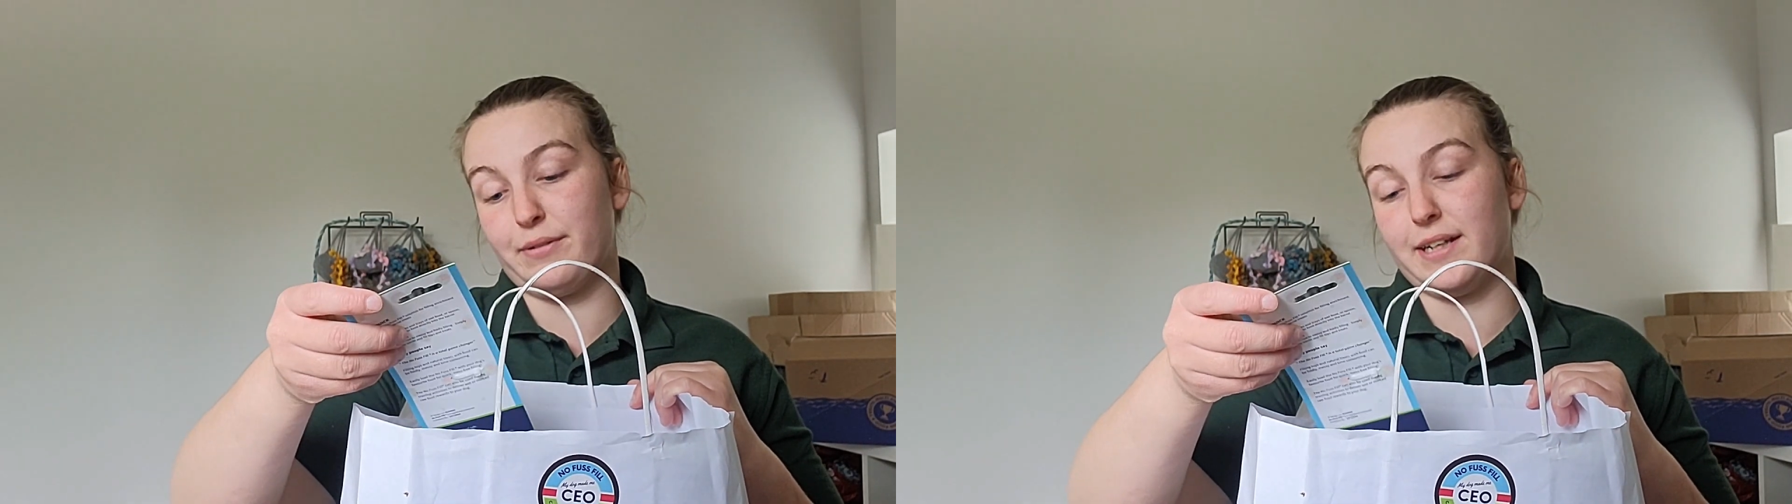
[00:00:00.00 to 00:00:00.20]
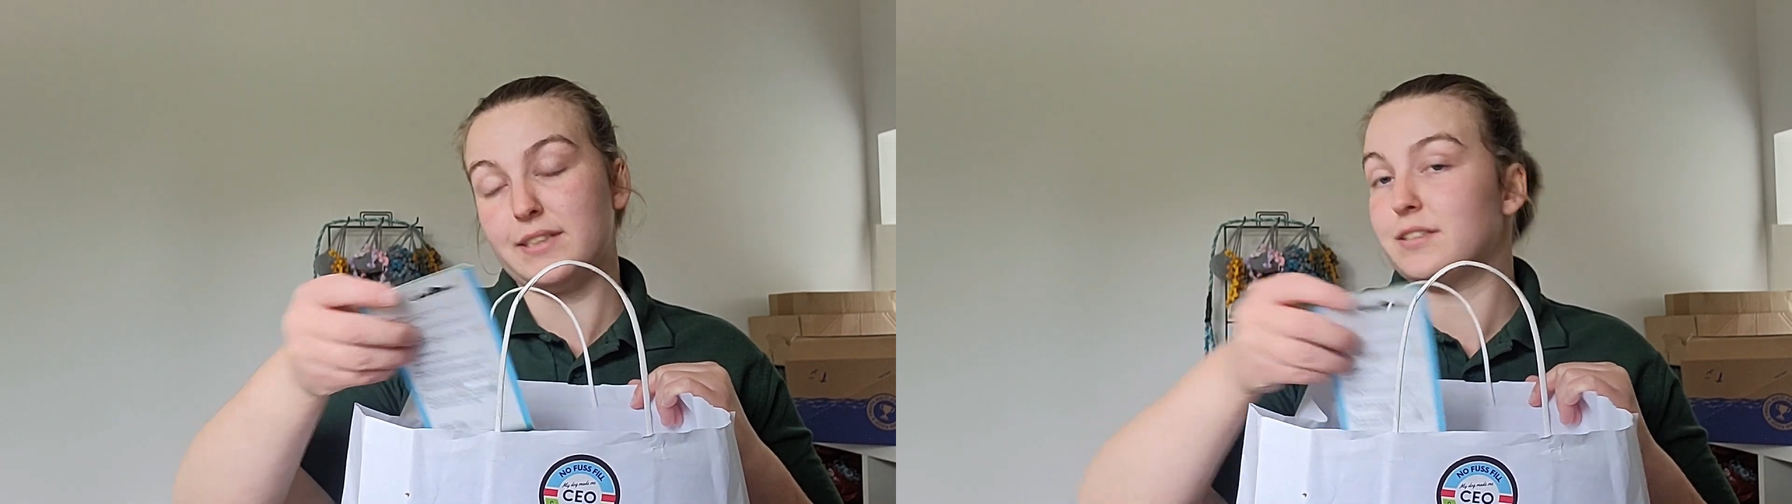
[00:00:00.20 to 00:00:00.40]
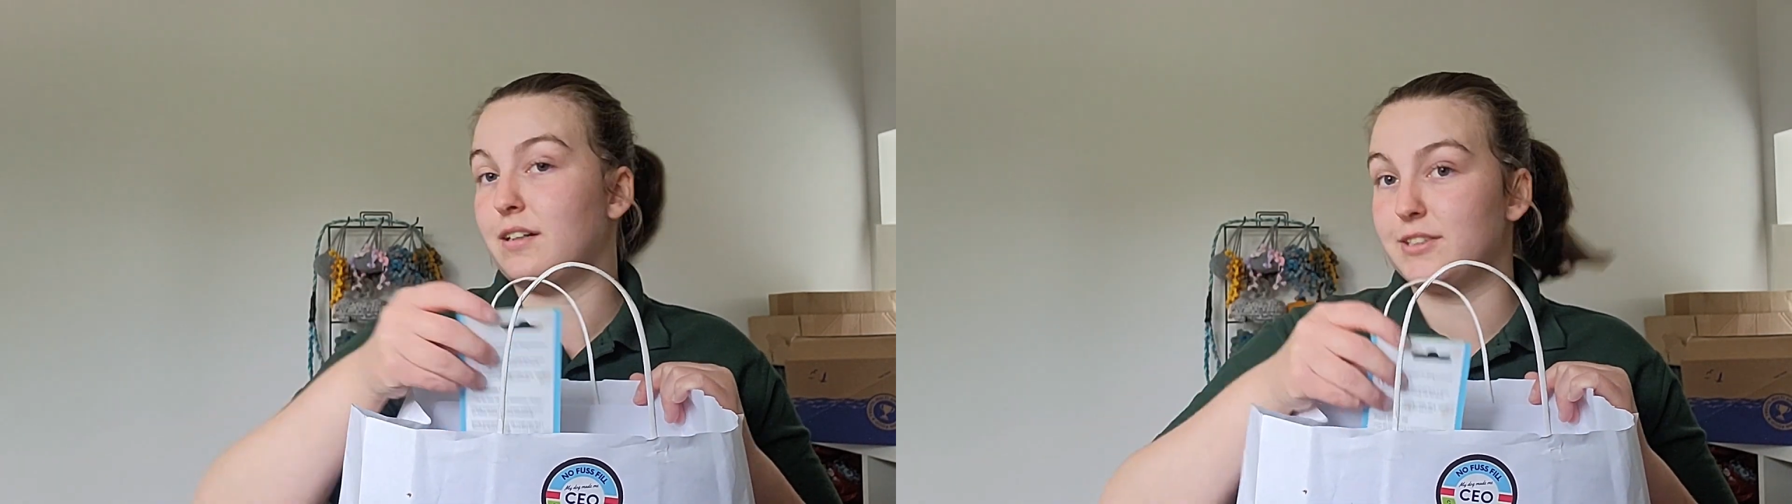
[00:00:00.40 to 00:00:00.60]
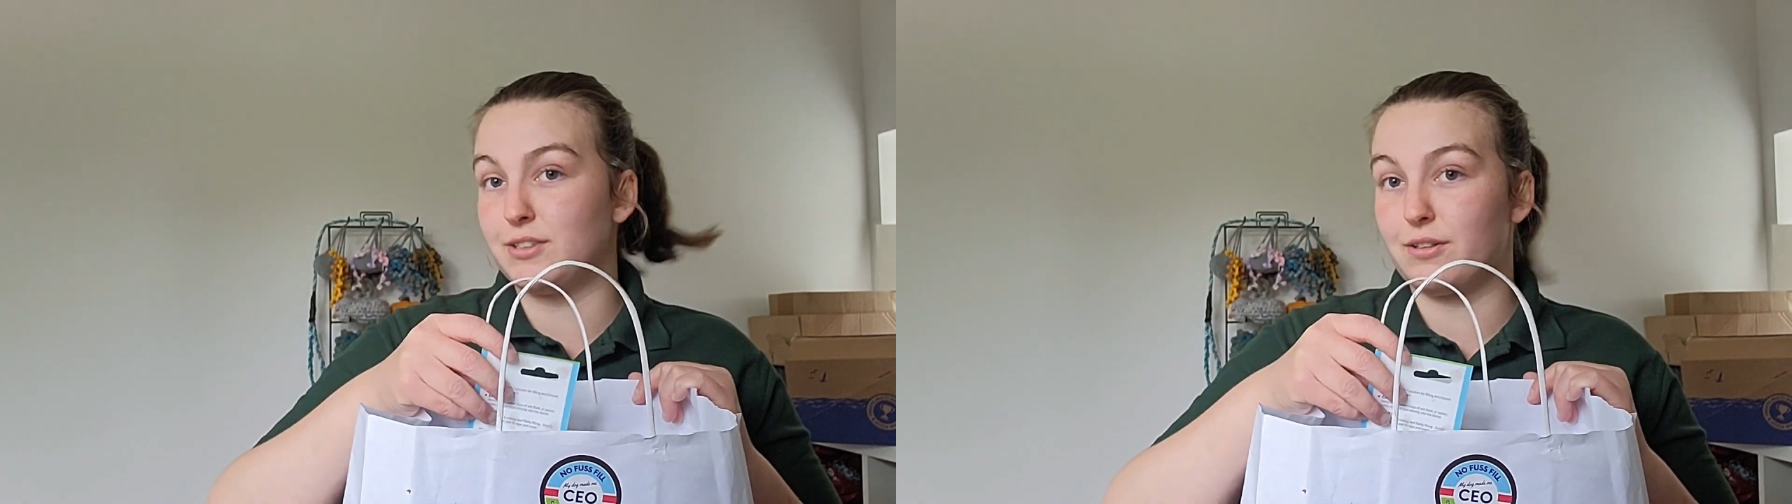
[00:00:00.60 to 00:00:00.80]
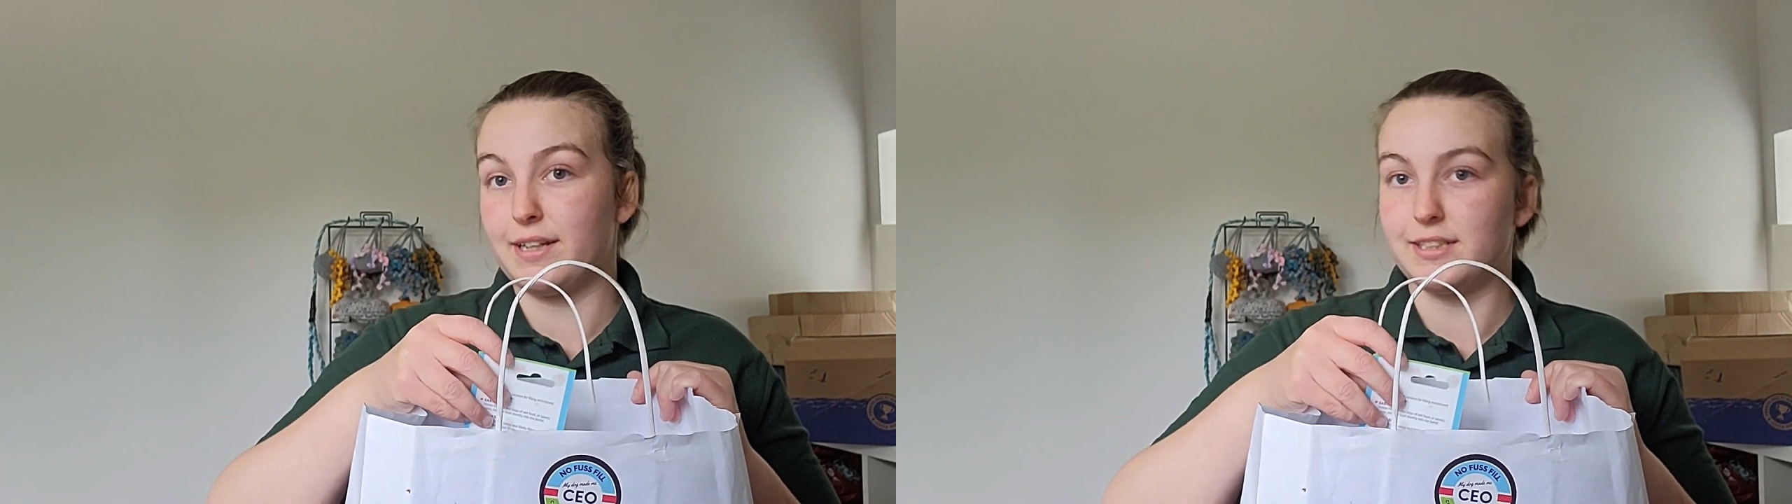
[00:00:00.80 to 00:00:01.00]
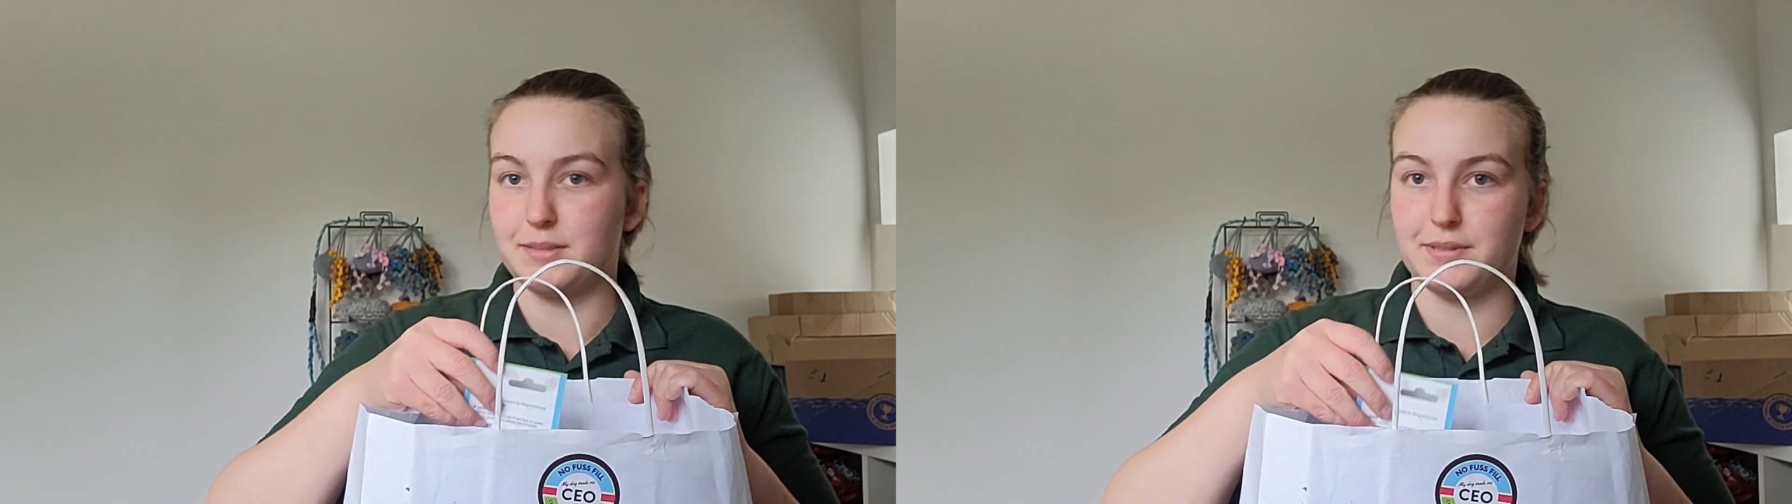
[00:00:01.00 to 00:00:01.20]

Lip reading: we can start stocking some